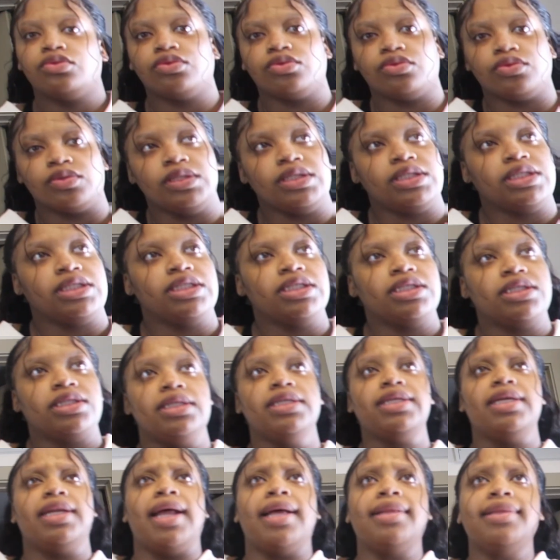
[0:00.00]
three
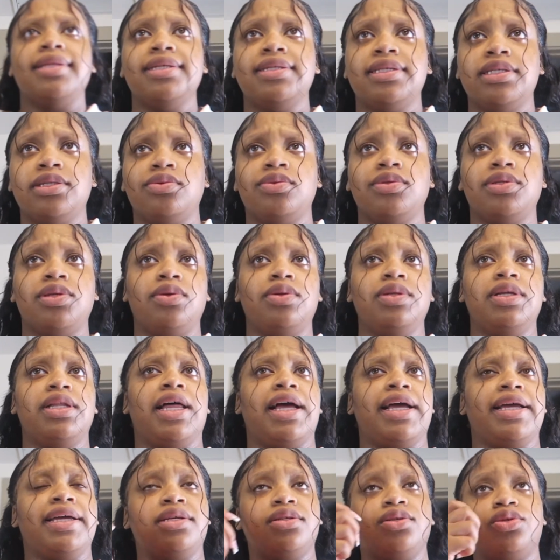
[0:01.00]
sixty, and I think this was only
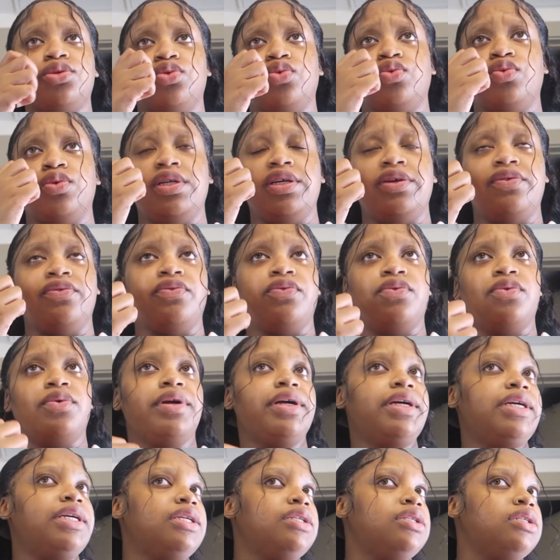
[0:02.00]
like
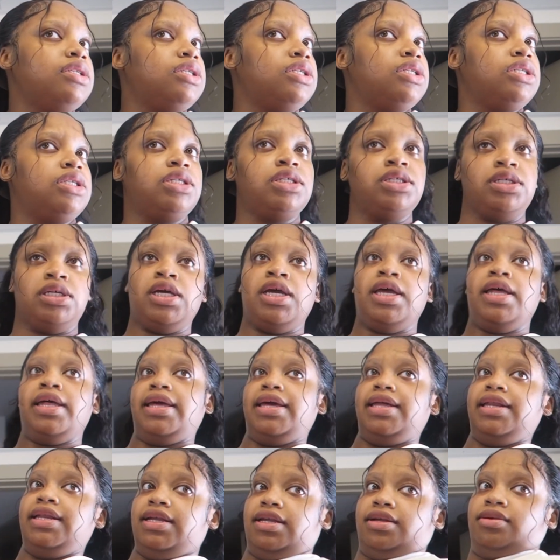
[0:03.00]
twenty-four inch,
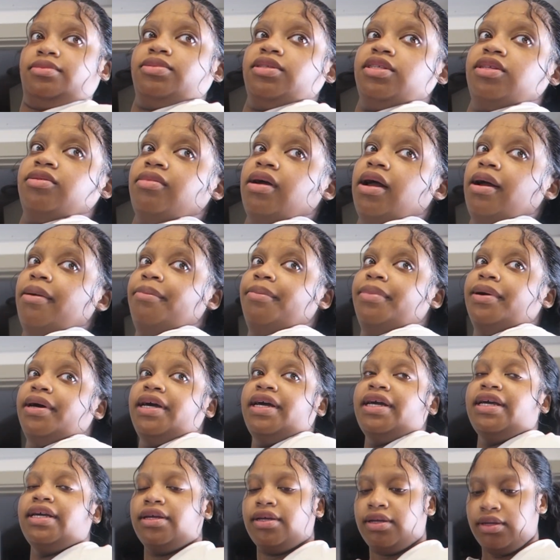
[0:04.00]
and it comes to my
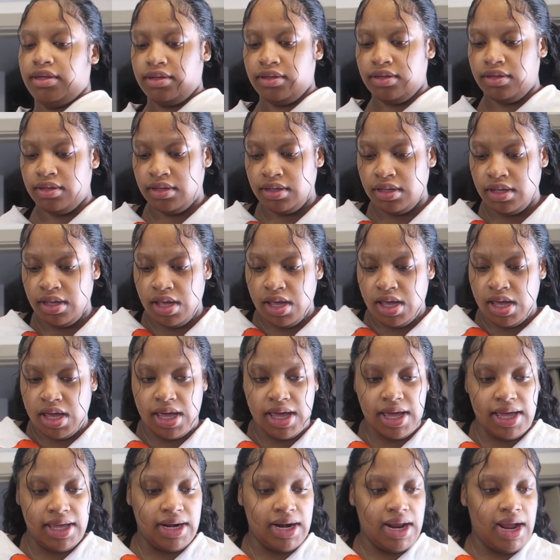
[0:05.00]
butt,
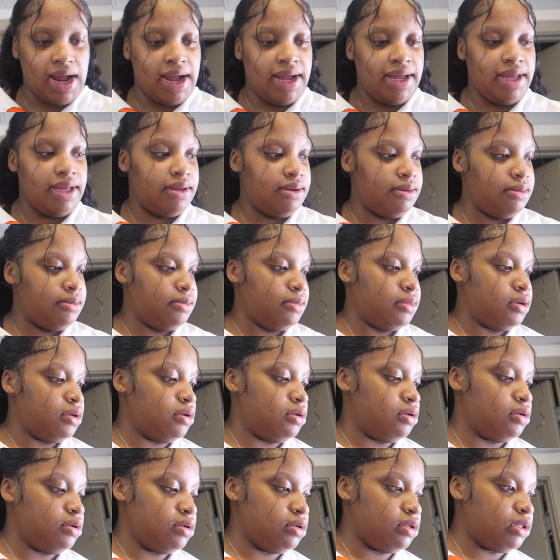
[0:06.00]
and I am
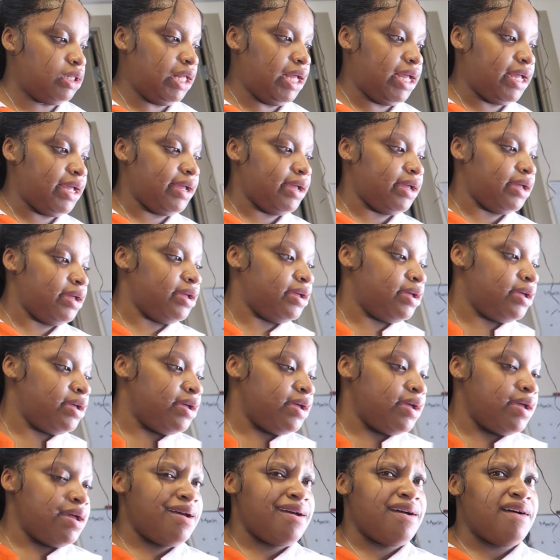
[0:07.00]
like
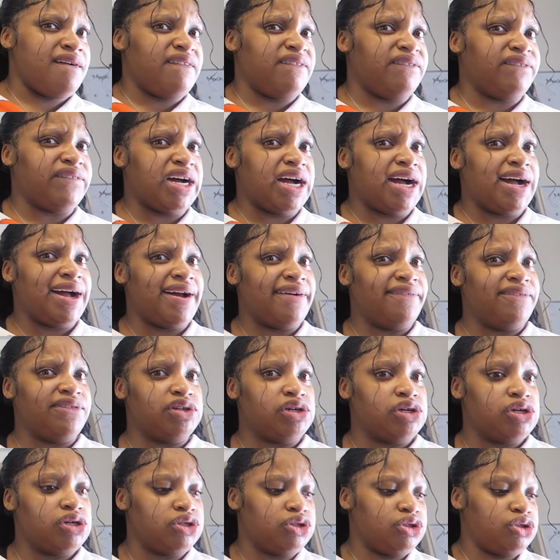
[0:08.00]
five
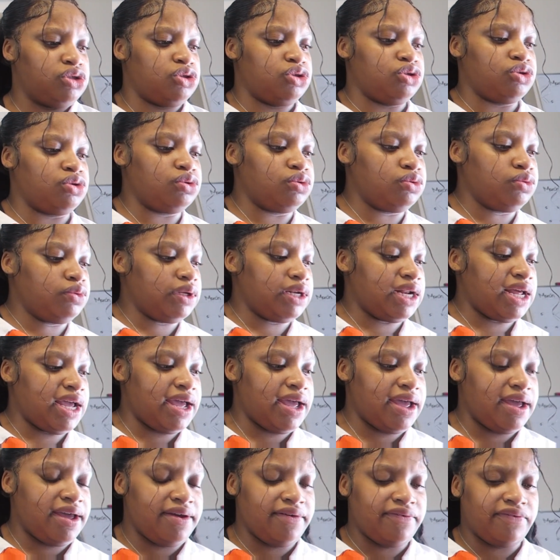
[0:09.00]
two and a
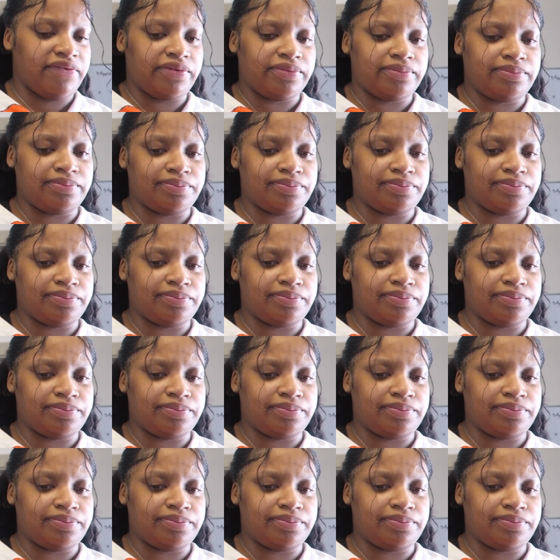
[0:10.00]
half,